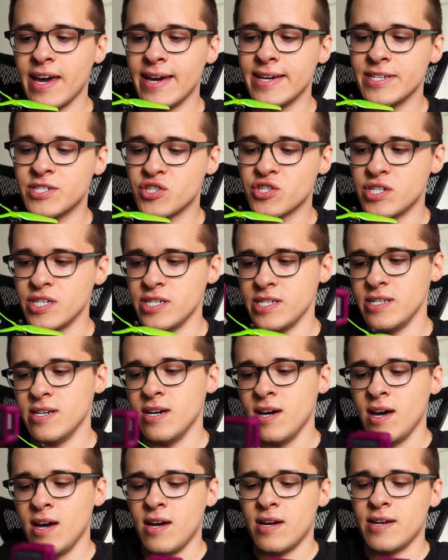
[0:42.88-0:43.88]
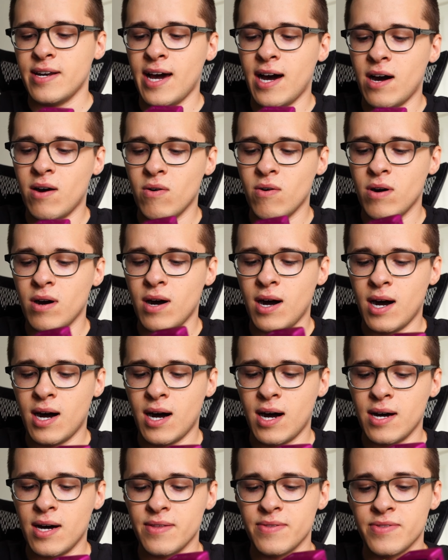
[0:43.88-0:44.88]
HD.
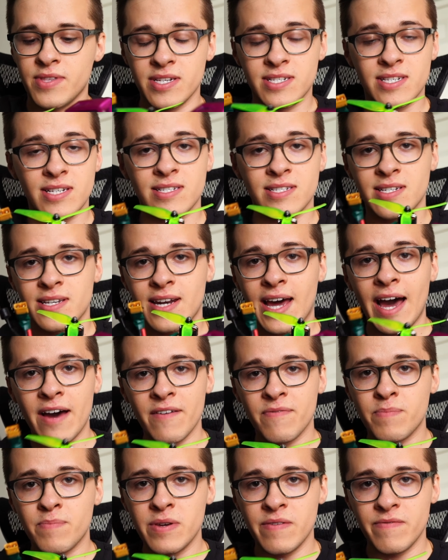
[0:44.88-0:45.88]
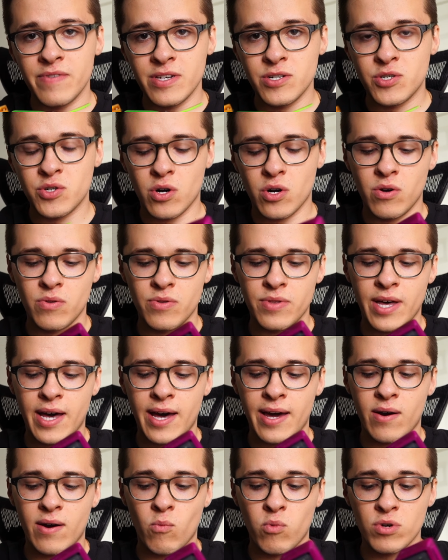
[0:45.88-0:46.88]
Now, this is an FPV drone
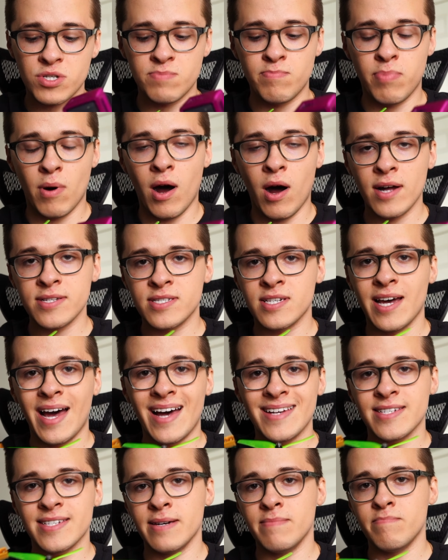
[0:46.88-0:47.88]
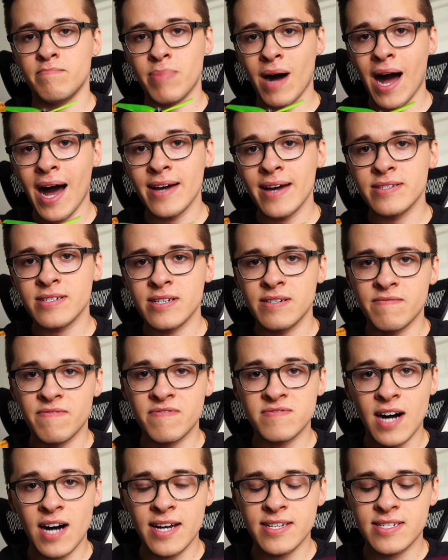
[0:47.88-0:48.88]
that was bought as a bind and
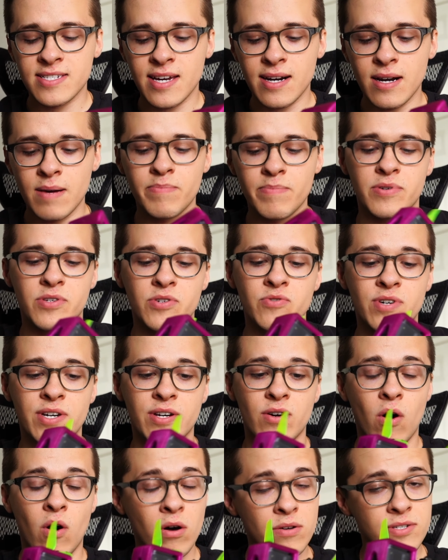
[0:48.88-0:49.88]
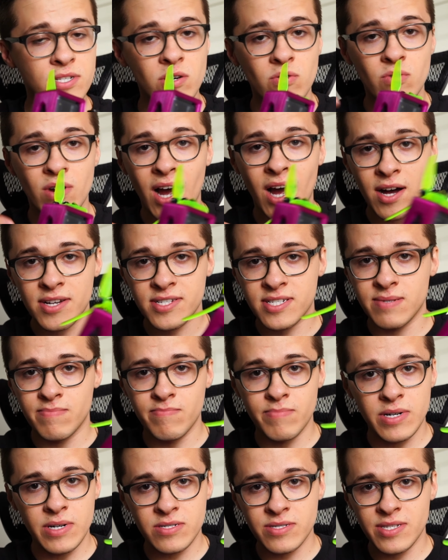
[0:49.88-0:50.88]
fly setup. You can also custom
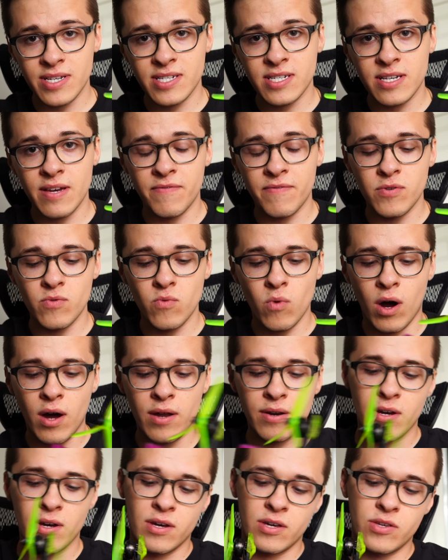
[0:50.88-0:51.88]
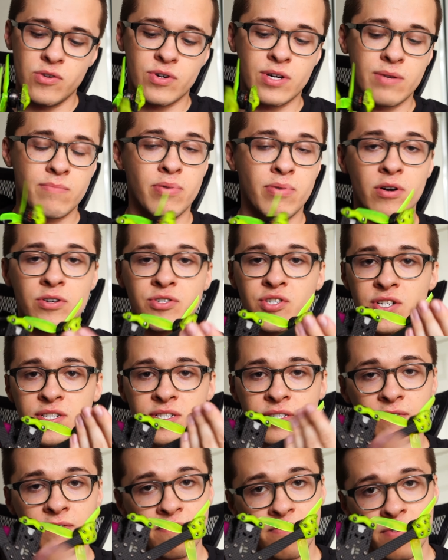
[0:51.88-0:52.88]
build this if you want. You can purchase
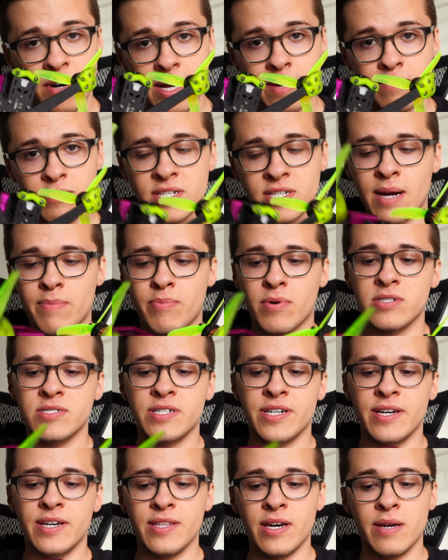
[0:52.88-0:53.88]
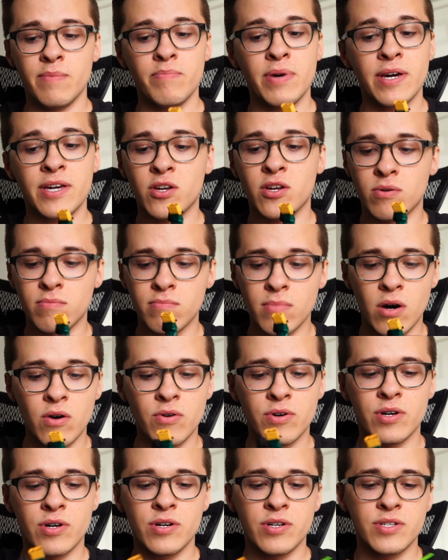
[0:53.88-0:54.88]
the frame separately and then pick your
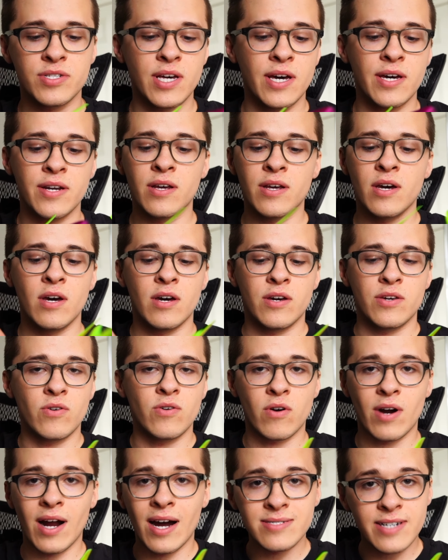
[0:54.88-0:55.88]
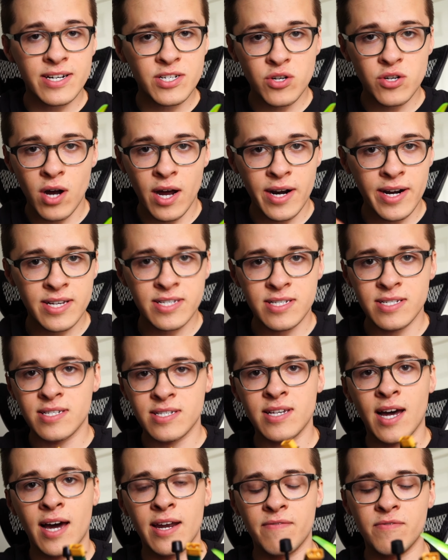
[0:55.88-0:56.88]
motors and your electronics
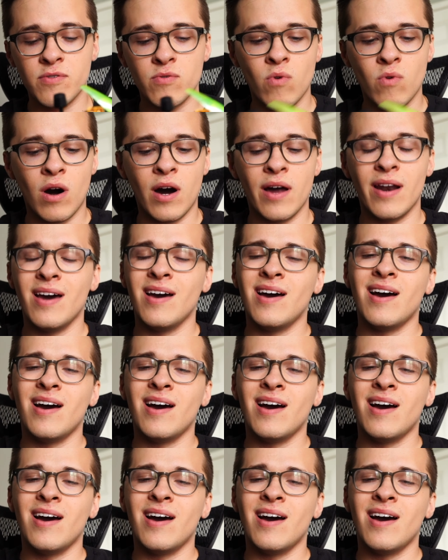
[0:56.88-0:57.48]
inside if you want.